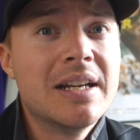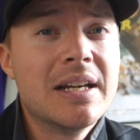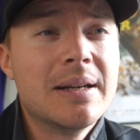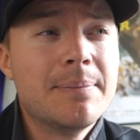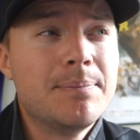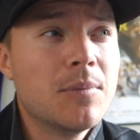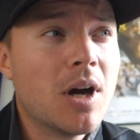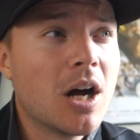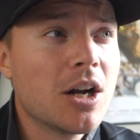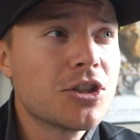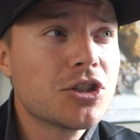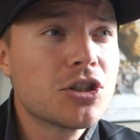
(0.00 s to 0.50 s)

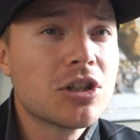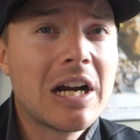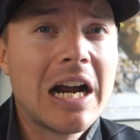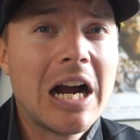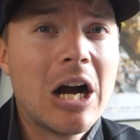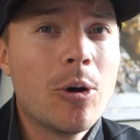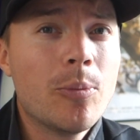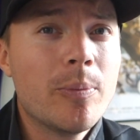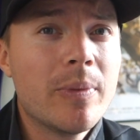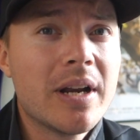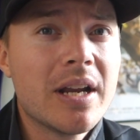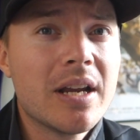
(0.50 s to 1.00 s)
Not sure
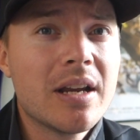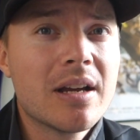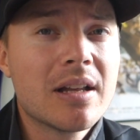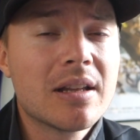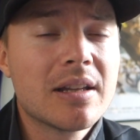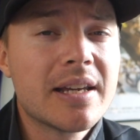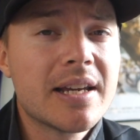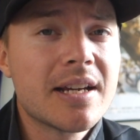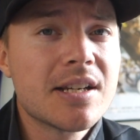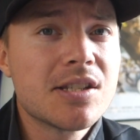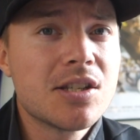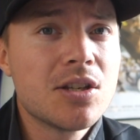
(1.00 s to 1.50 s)
how many
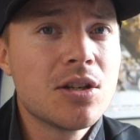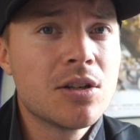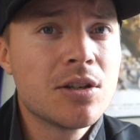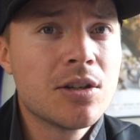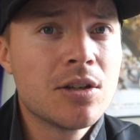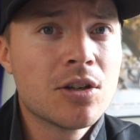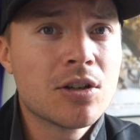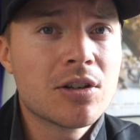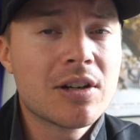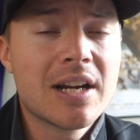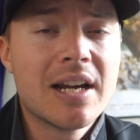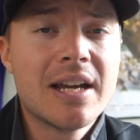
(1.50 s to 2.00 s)
leagues
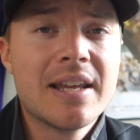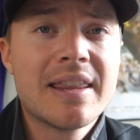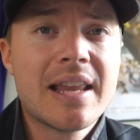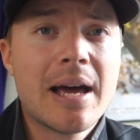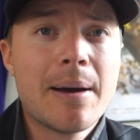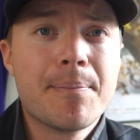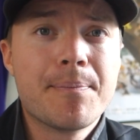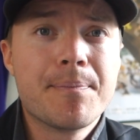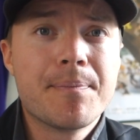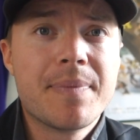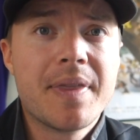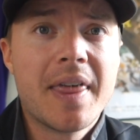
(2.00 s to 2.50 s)
you're in
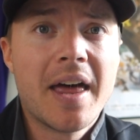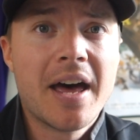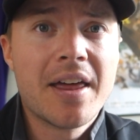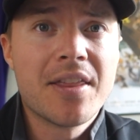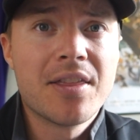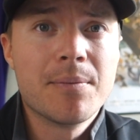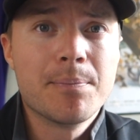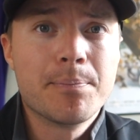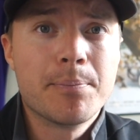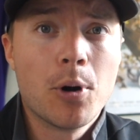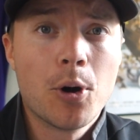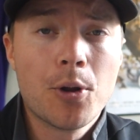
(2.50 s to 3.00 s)

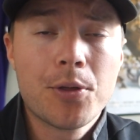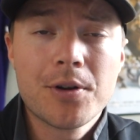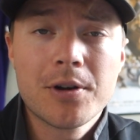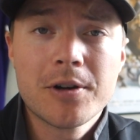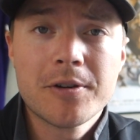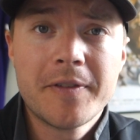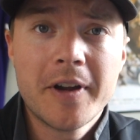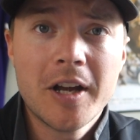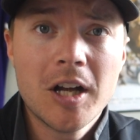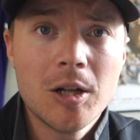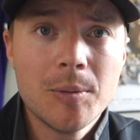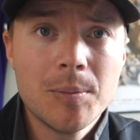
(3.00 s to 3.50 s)
that both are
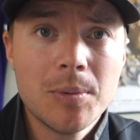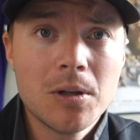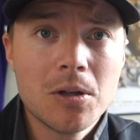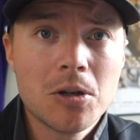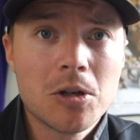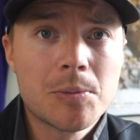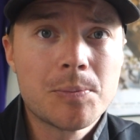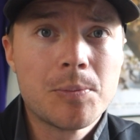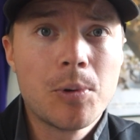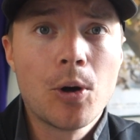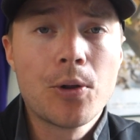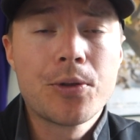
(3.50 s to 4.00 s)
available
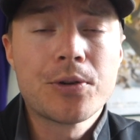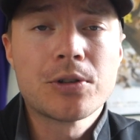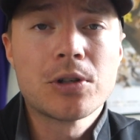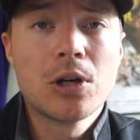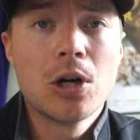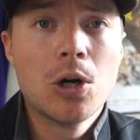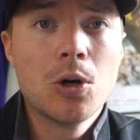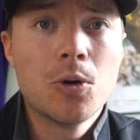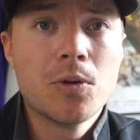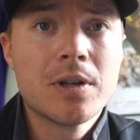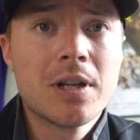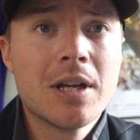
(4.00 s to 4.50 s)
or both are
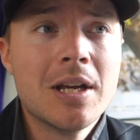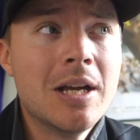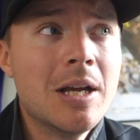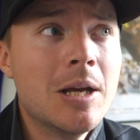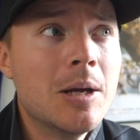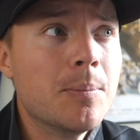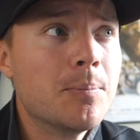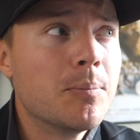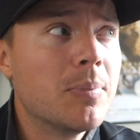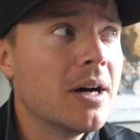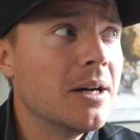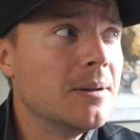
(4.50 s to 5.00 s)
owned,
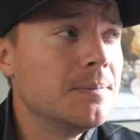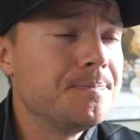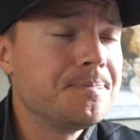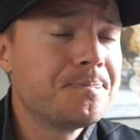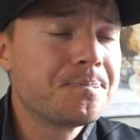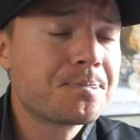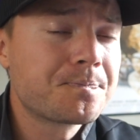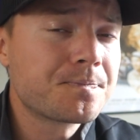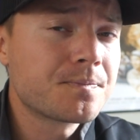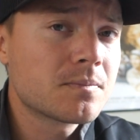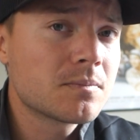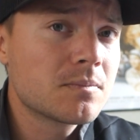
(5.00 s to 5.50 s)
but
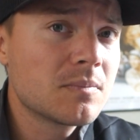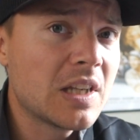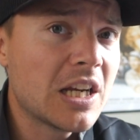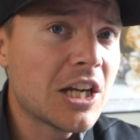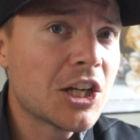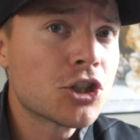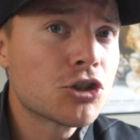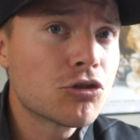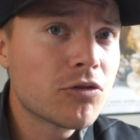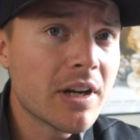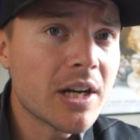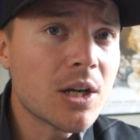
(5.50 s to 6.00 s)

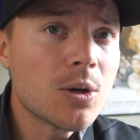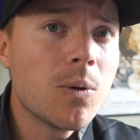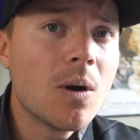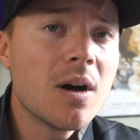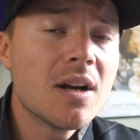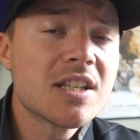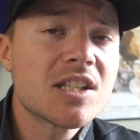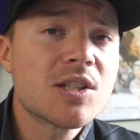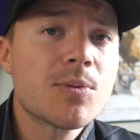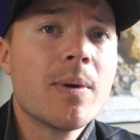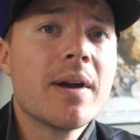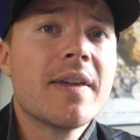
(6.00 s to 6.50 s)

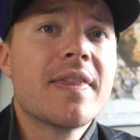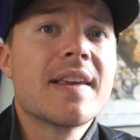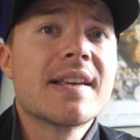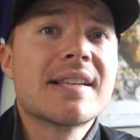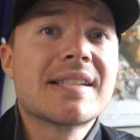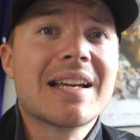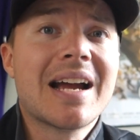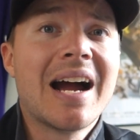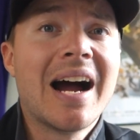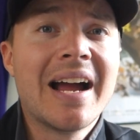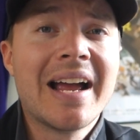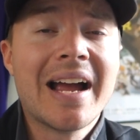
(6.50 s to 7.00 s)
Tre'Quan Smith
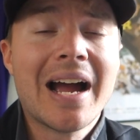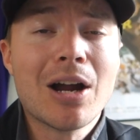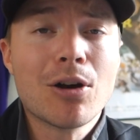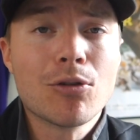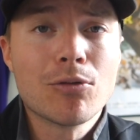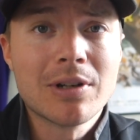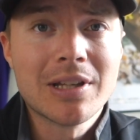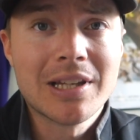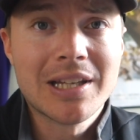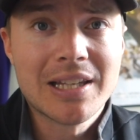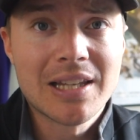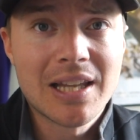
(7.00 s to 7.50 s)
is a guy I
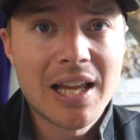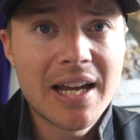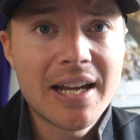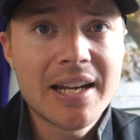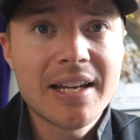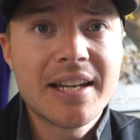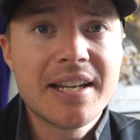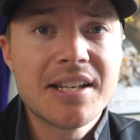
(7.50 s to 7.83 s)
really like.